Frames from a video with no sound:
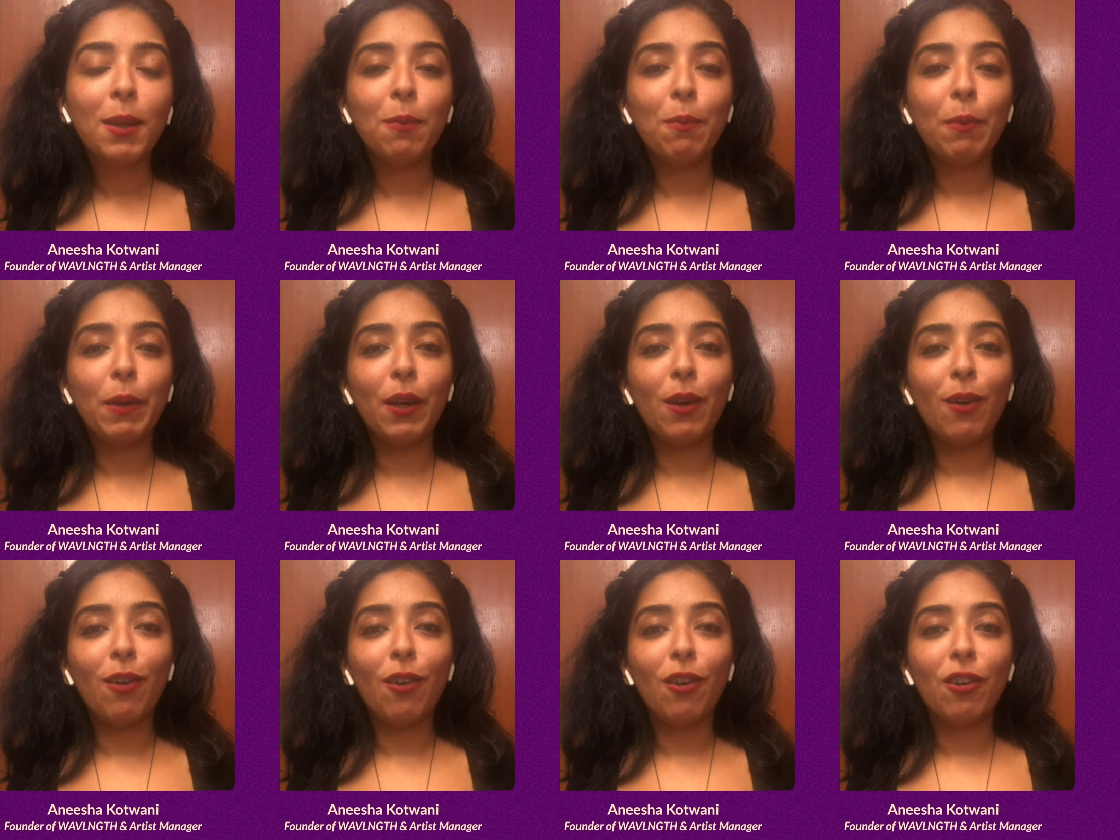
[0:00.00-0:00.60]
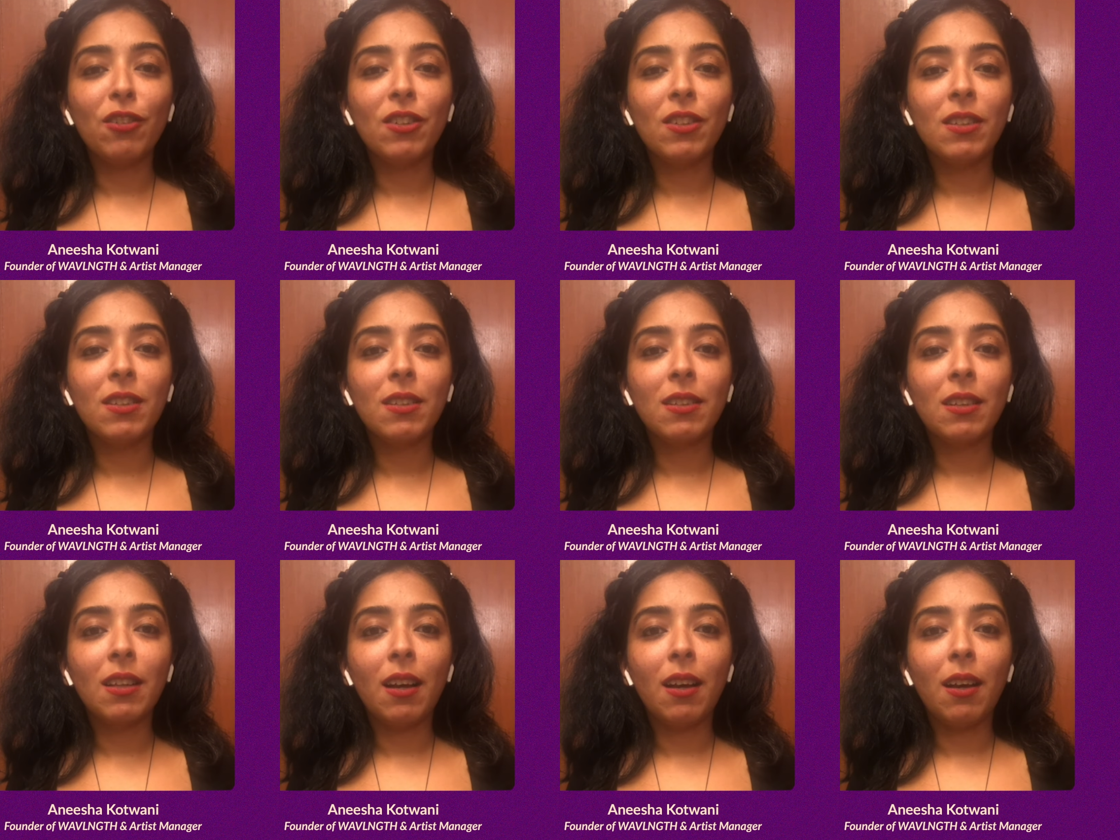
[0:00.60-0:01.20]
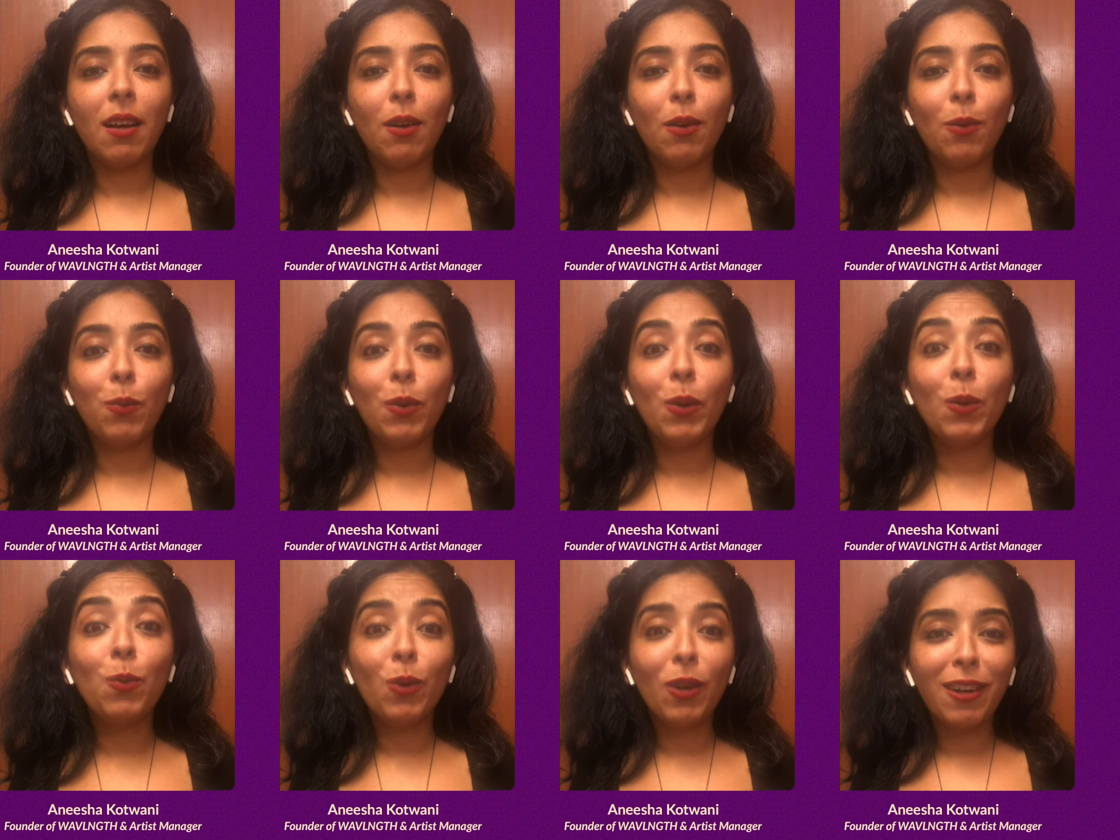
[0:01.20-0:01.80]
because uh,
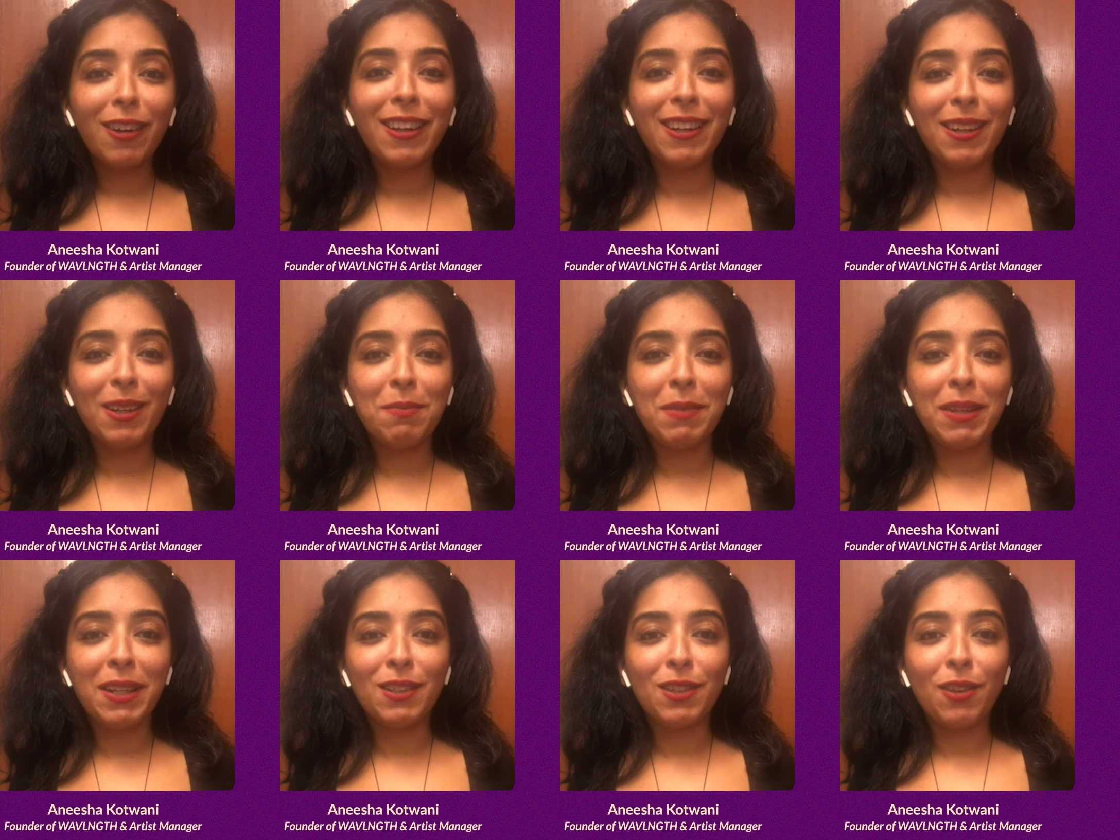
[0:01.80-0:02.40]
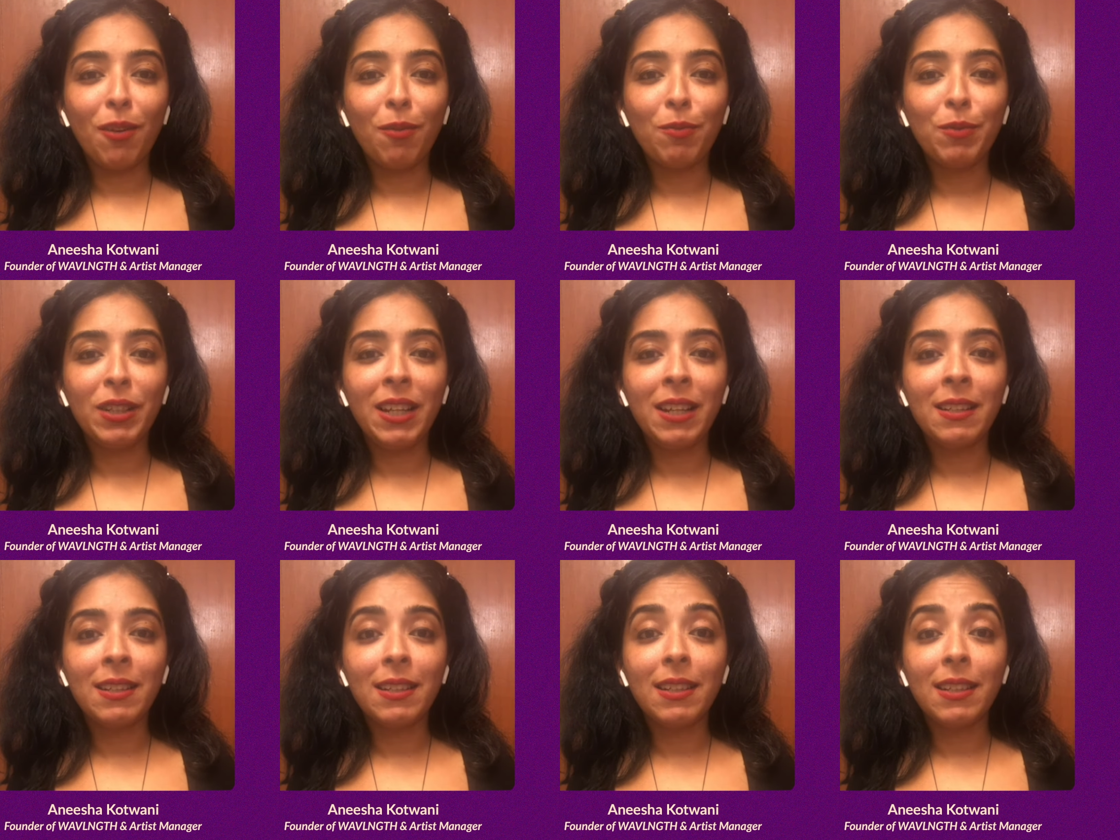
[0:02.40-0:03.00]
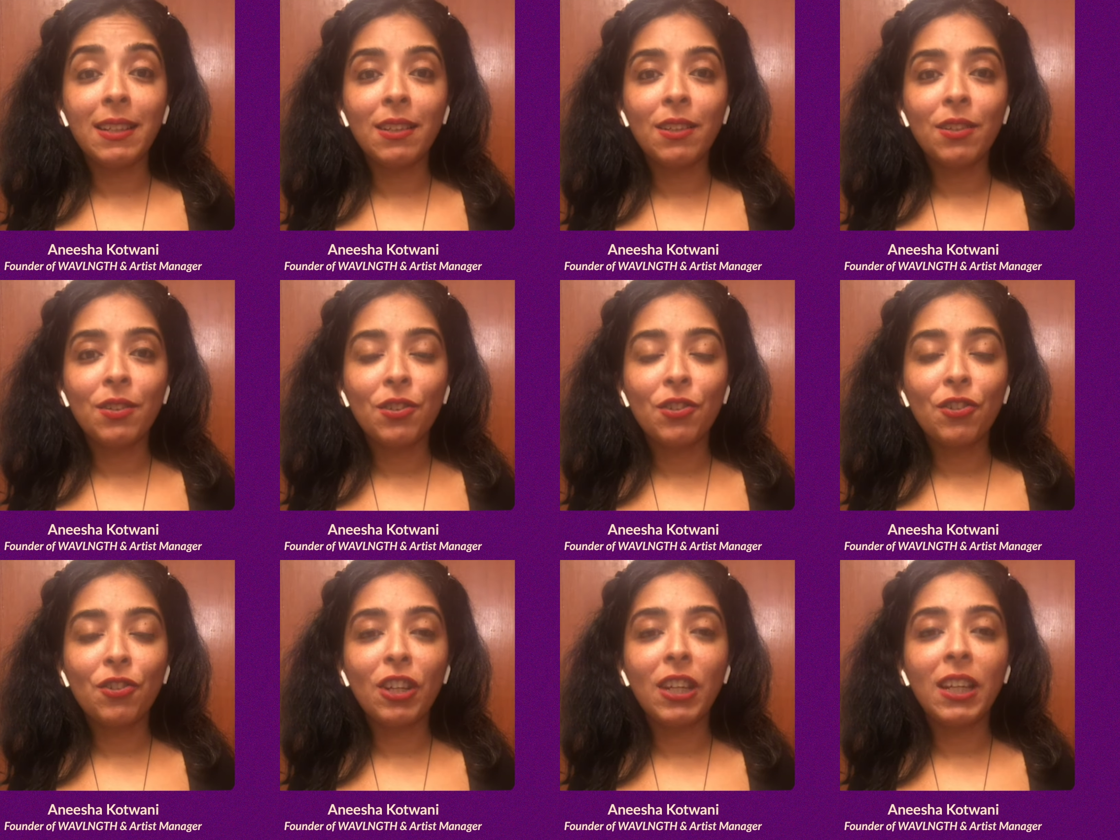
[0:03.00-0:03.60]
we work in a male-dominated
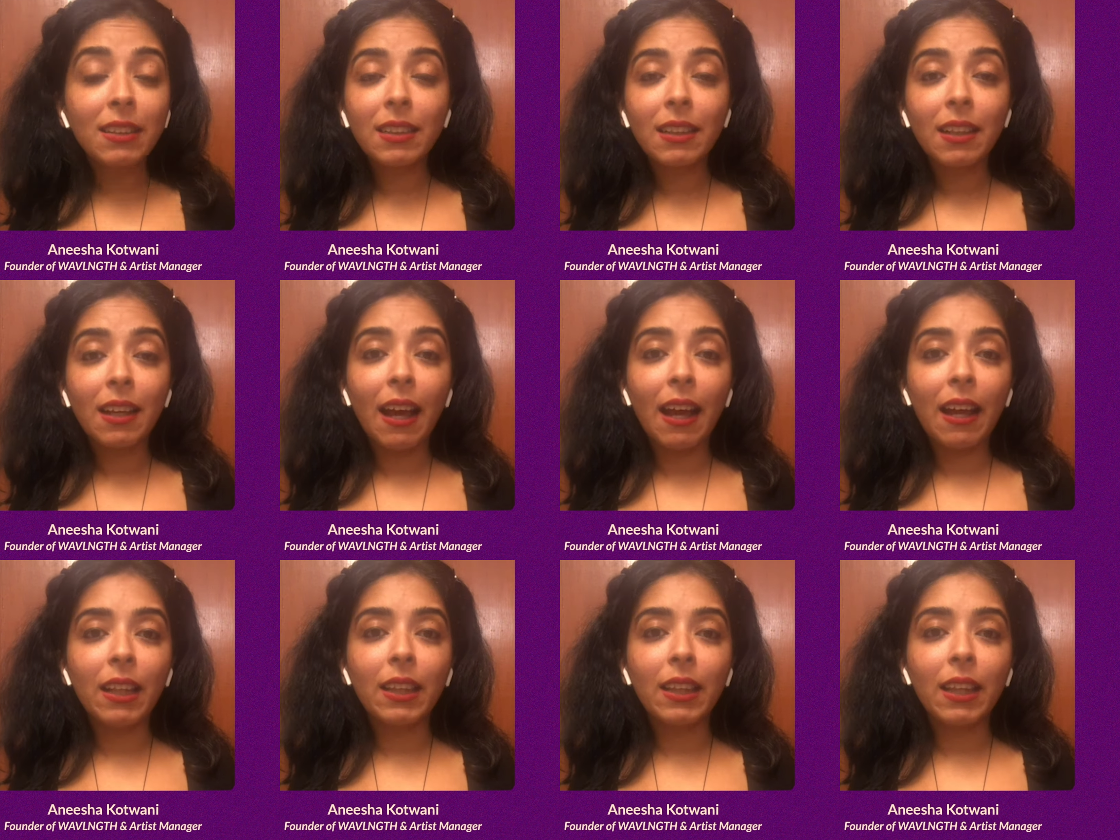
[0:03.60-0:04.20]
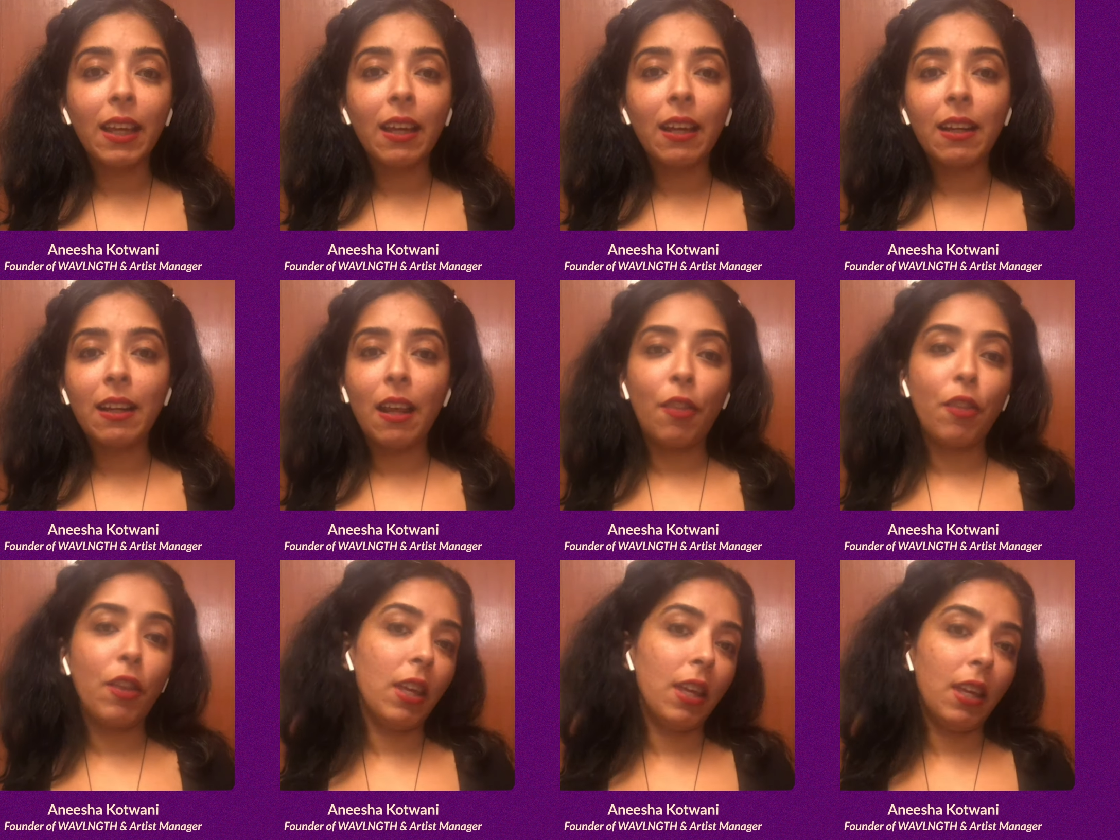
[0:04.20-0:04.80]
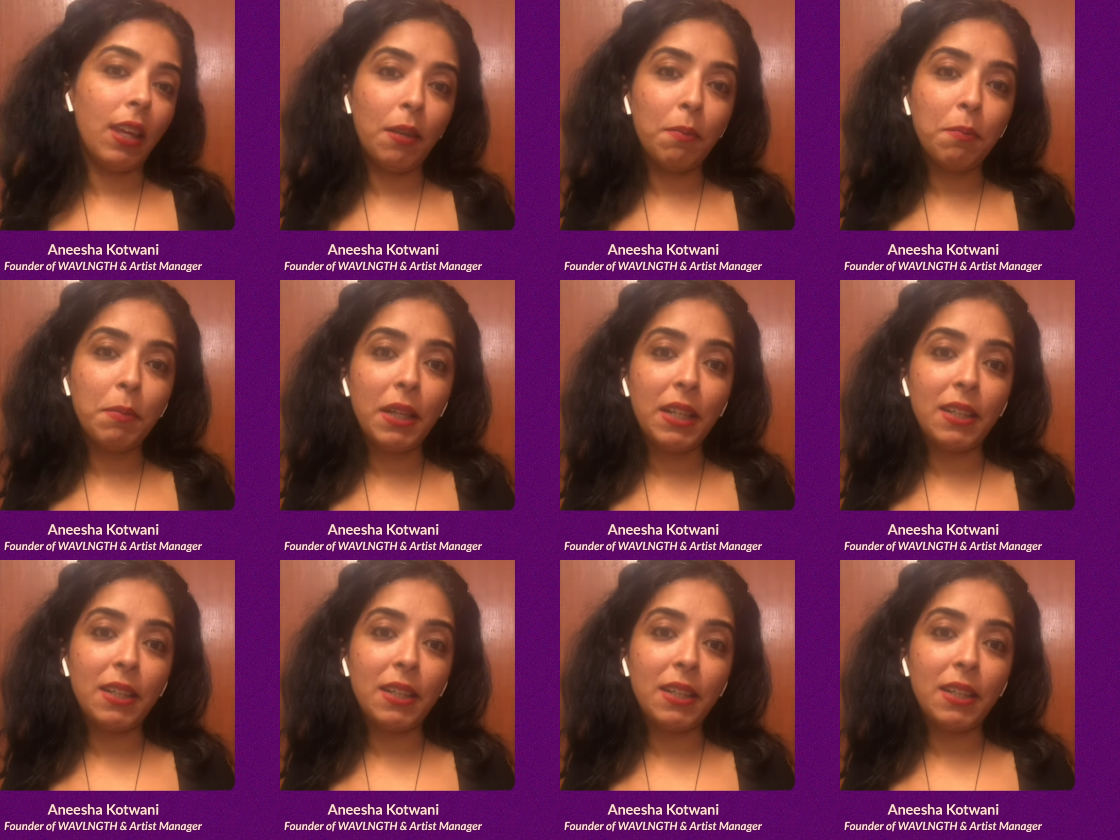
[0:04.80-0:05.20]
industry. I think nothing can beat